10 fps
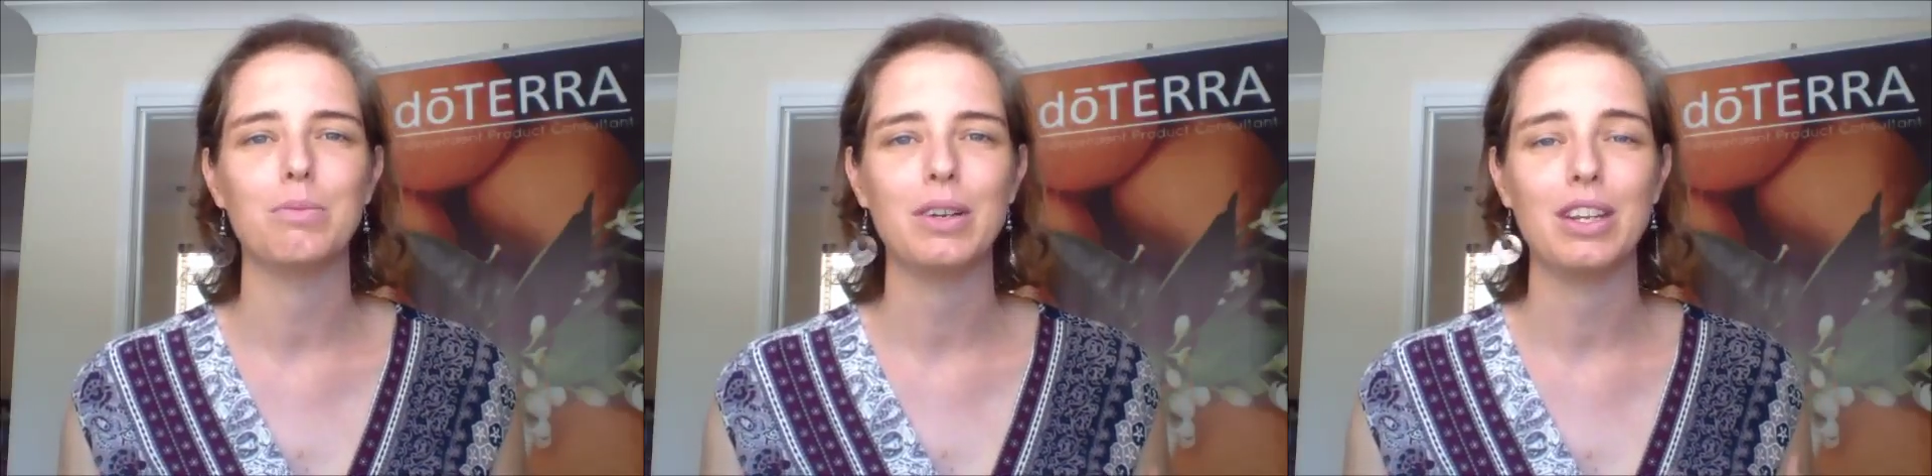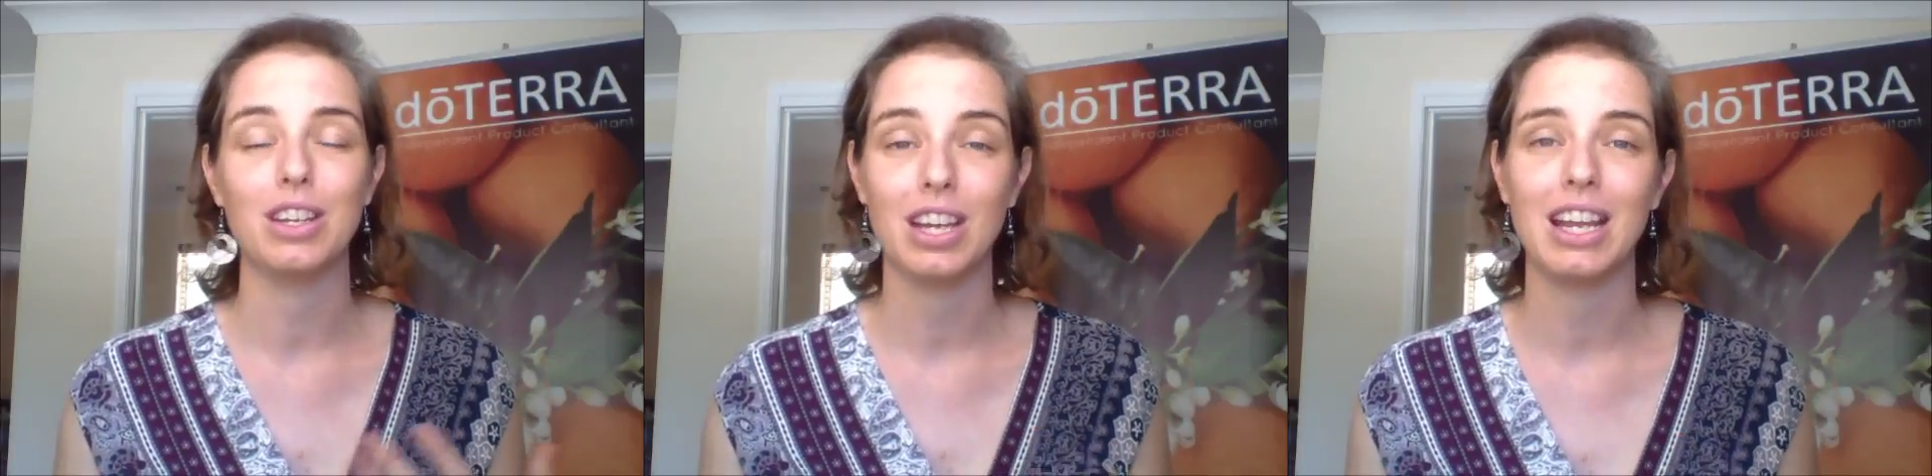your
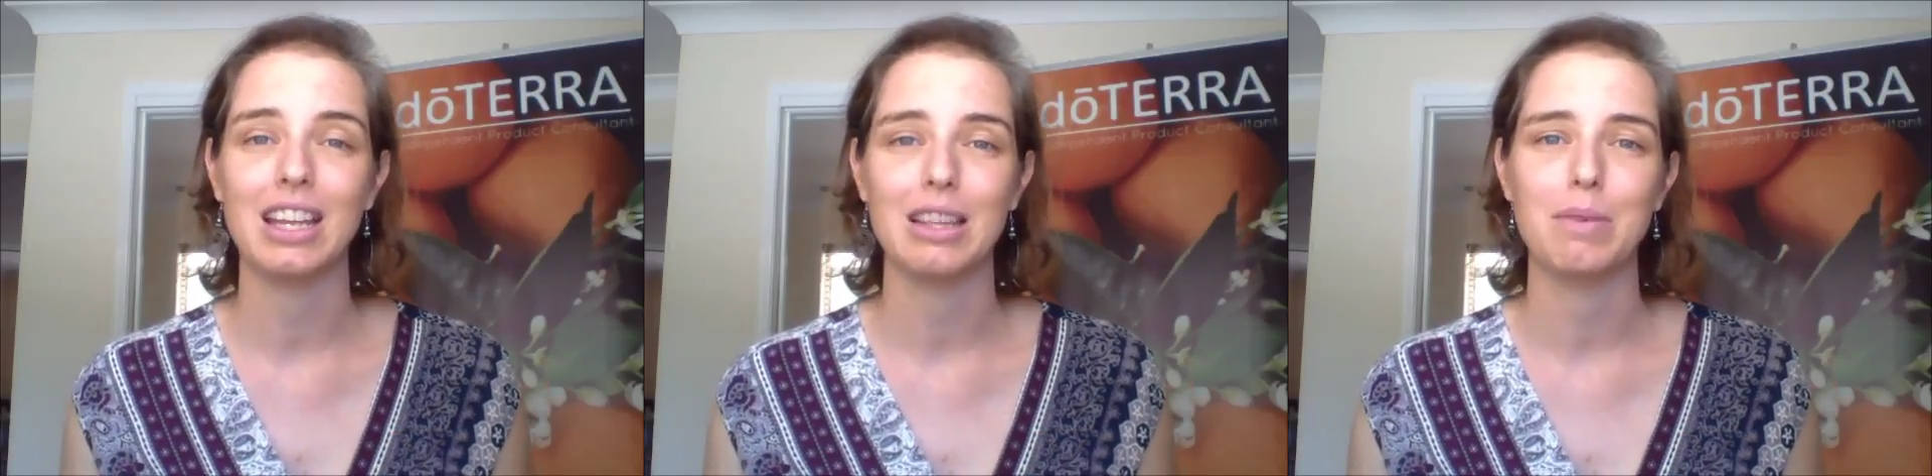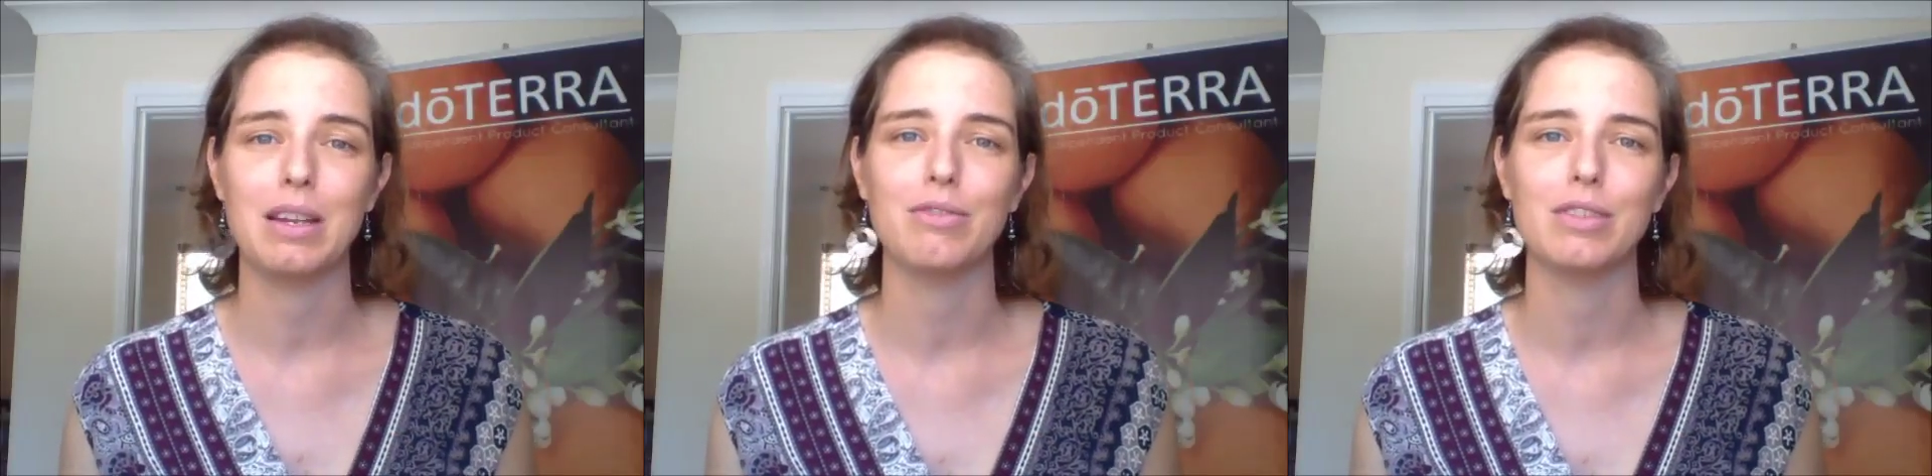body, you're going to get
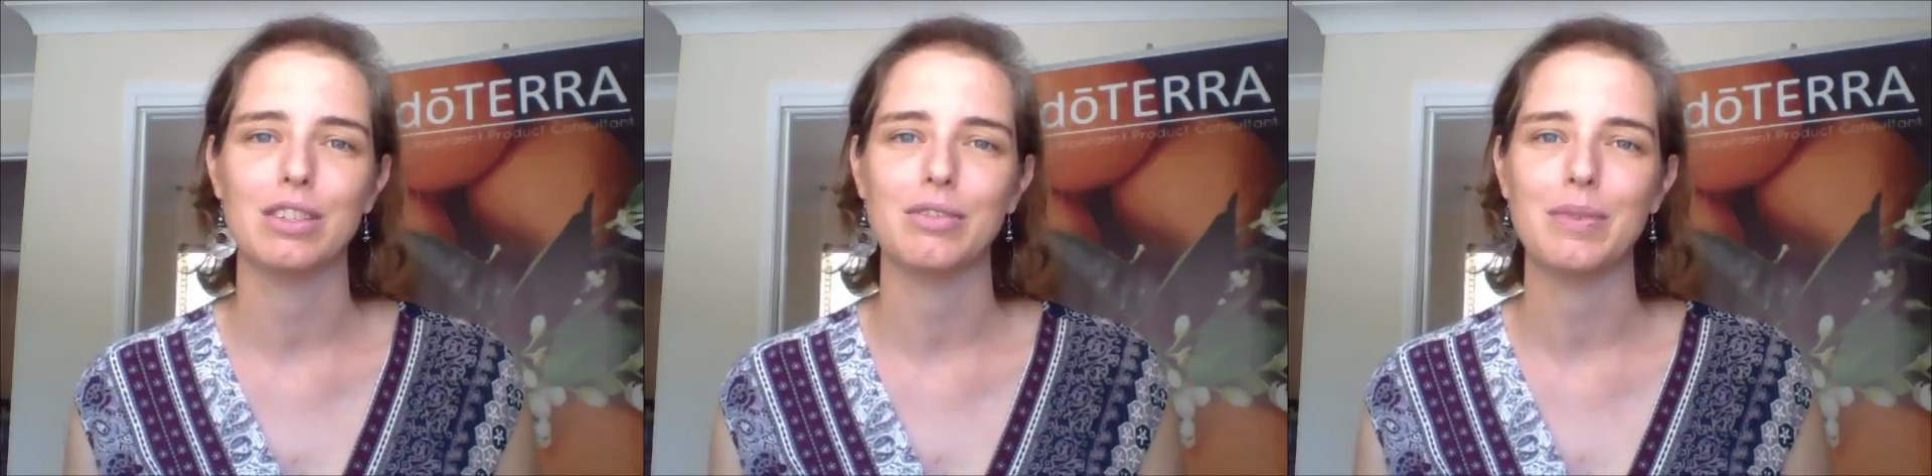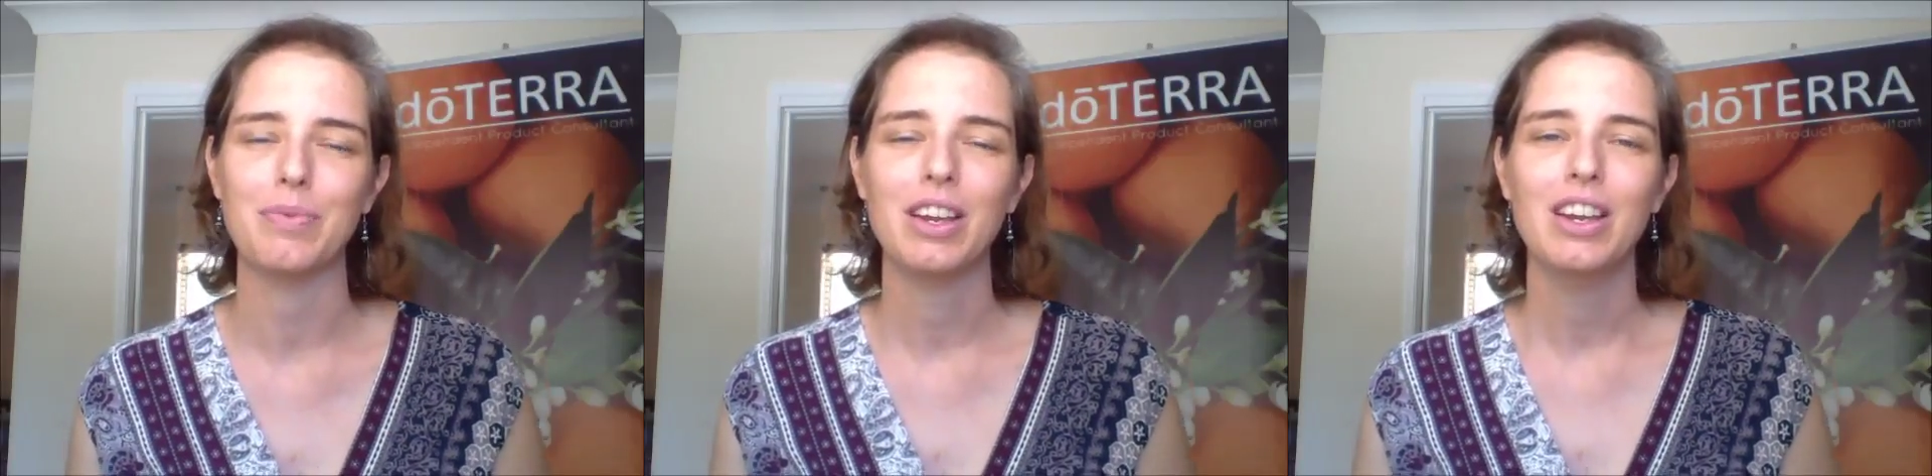the benefits
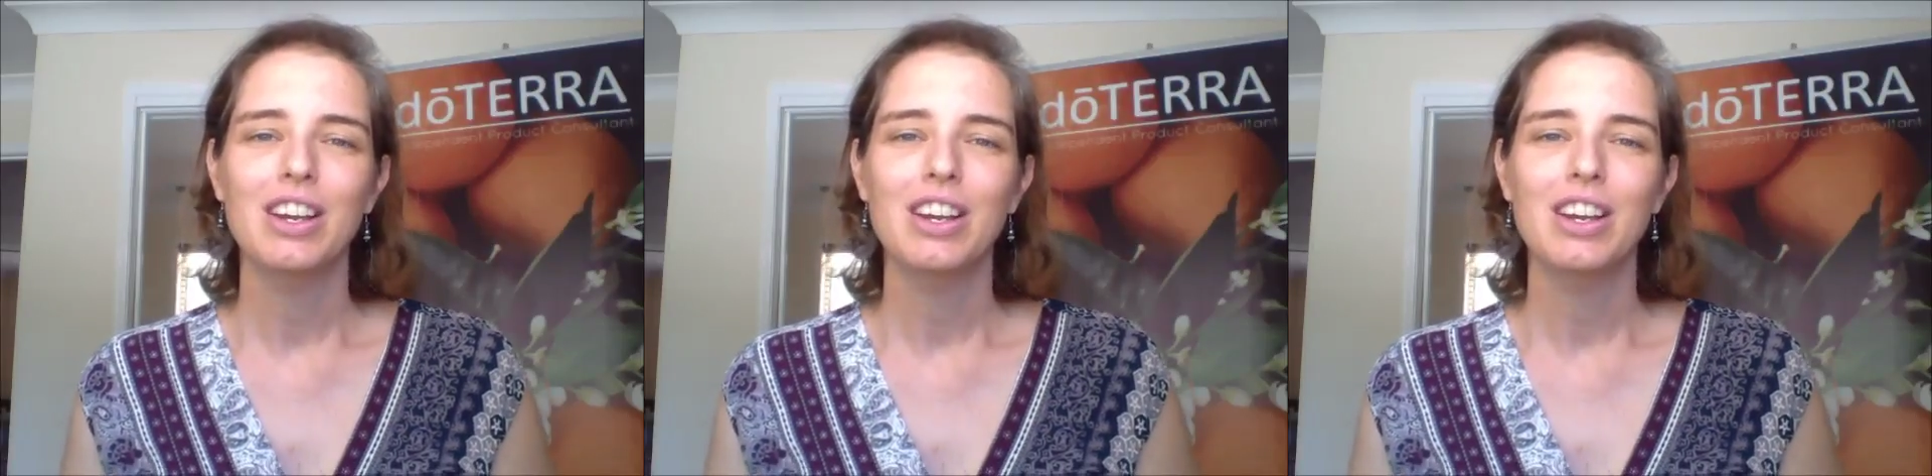of it.